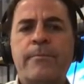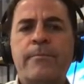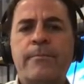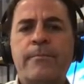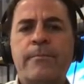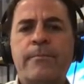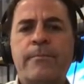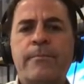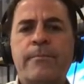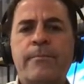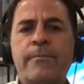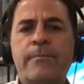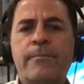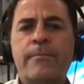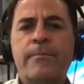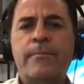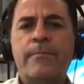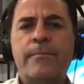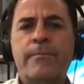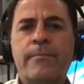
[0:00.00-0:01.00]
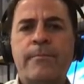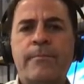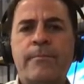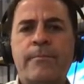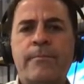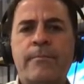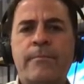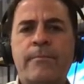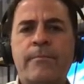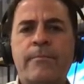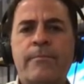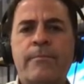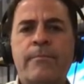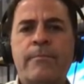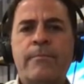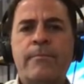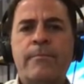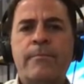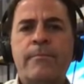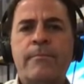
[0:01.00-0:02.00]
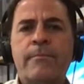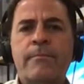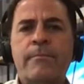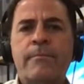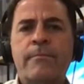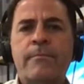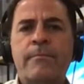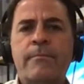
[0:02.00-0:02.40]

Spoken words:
No words are spoken by the person on screen.